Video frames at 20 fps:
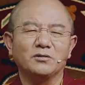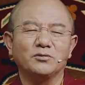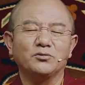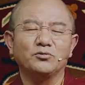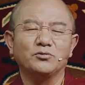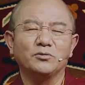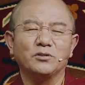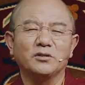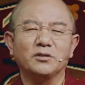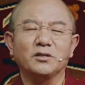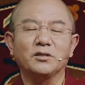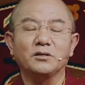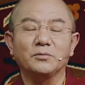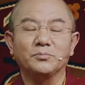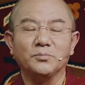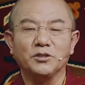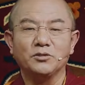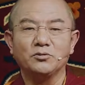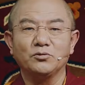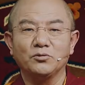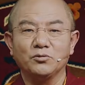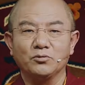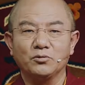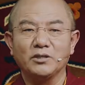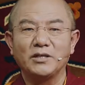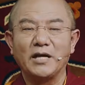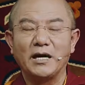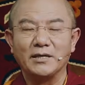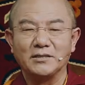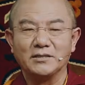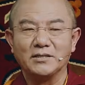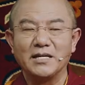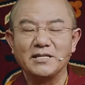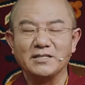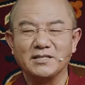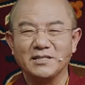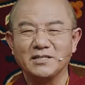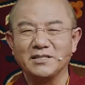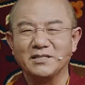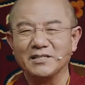really enjoys his teaching.
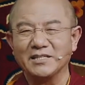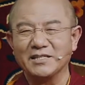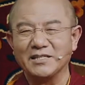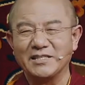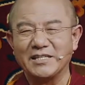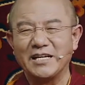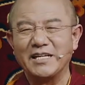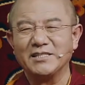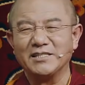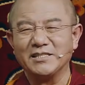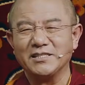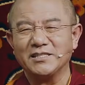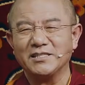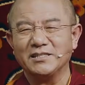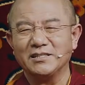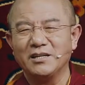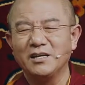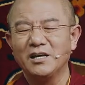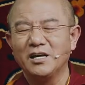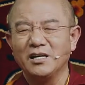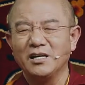She